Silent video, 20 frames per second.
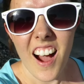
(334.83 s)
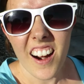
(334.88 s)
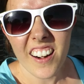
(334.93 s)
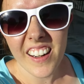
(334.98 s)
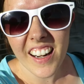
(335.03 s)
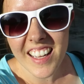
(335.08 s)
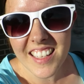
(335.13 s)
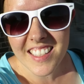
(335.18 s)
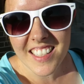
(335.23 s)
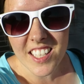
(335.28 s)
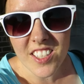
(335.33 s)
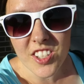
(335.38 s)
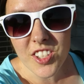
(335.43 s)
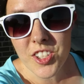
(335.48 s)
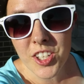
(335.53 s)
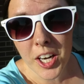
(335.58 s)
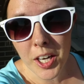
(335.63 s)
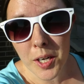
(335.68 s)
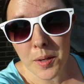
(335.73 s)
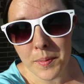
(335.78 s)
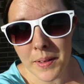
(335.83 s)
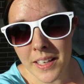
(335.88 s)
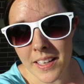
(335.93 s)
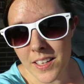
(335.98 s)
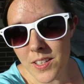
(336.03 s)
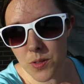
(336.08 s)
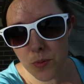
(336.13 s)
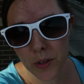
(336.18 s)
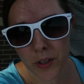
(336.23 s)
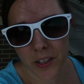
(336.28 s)
All right, since
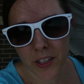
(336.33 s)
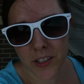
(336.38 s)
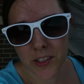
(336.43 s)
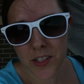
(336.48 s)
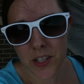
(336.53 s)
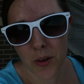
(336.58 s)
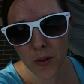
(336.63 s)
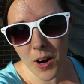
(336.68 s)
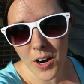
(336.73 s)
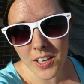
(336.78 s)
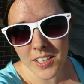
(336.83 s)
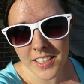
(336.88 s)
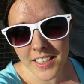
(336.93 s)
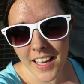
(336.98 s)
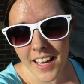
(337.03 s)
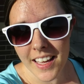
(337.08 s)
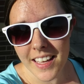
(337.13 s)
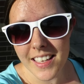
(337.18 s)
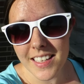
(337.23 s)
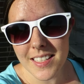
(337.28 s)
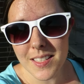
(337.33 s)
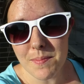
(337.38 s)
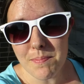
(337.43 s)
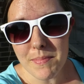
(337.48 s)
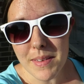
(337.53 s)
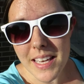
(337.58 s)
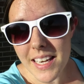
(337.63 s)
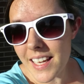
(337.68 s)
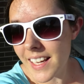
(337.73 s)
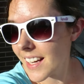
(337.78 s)
Jeremy is working so hard today, he is
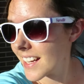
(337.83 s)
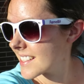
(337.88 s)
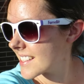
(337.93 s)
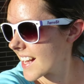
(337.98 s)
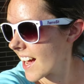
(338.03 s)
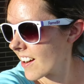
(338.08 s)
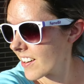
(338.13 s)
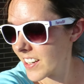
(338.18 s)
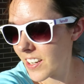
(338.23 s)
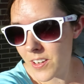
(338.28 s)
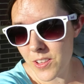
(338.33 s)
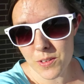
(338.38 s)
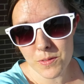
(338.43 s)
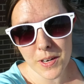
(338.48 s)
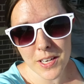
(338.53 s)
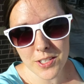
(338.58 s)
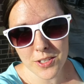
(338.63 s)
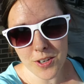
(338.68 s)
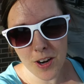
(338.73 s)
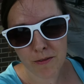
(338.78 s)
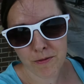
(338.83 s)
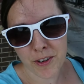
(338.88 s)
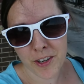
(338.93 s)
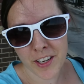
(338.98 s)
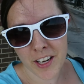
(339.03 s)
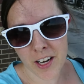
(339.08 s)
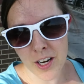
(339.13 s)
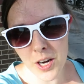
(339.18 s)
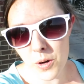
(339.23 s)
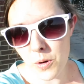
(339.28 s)
meeting us out here at the restaurant for
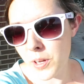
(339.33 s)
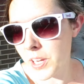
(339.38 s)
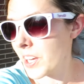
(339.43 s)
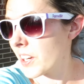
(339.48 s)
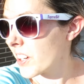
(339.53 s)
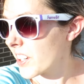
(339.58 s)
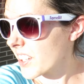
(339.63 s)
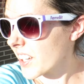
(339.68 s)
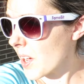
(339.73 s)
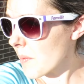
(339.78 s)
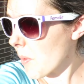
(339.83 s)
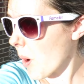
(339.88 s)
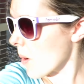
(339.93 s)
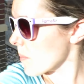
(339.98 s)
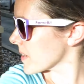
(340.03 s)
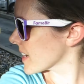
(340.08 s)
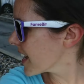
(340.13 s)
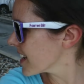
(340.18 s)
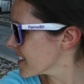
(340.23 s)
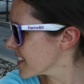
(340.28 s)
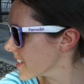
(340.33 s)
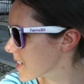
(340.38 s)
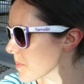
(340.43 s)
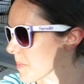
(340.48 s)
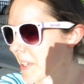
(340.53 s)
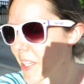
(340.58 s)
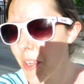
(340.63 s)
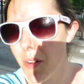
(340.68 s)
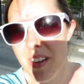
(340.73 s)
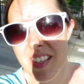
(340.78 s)
dinner. He could have come home and had dinner,
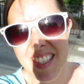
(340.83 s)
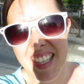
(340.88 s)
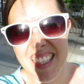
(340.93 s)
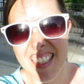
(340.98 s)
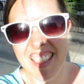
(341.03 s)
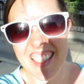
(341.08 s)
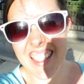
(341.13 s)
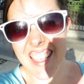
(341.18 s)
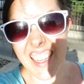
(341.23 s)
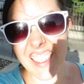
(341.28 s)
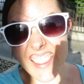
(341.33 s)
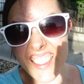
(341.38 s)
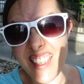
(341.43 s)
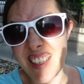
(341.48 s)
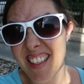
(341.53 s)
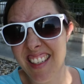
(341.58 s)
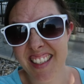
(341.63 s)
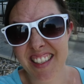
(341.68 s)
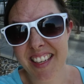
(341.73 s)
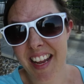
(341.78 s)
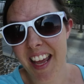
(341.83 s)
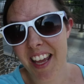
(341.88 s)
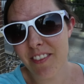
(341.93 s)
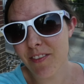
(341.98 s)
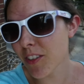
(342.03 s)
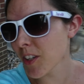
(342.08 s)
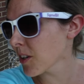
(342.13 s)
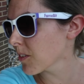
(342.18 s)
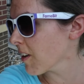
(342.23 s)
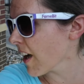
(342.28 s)
but he always gets sucked into
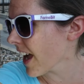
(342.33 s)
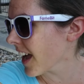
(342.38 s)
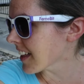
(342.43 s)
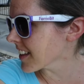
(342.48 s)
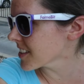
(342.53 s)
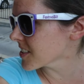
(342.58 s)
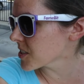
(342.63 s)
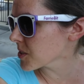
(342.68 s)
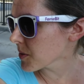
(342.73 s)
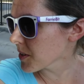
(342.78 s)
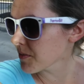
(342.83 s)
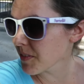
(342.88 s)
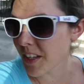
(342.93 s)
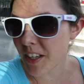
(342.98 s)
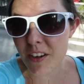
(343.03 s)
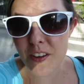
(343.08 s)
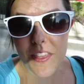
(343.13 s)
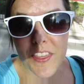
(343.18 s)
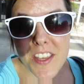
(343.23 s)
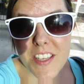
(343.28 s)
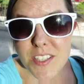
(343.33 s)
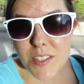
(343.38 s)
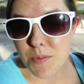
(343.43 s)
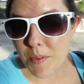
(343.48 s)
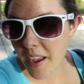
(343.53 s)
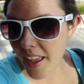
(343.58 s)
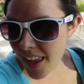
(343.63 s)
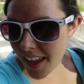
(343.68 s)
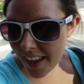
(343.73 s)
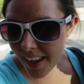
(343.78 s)
staying for a while, and so we figured this
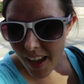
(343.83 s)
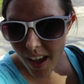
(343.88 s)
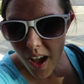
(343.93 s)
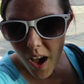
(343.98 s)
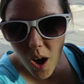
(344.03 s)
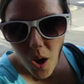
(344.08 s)
way,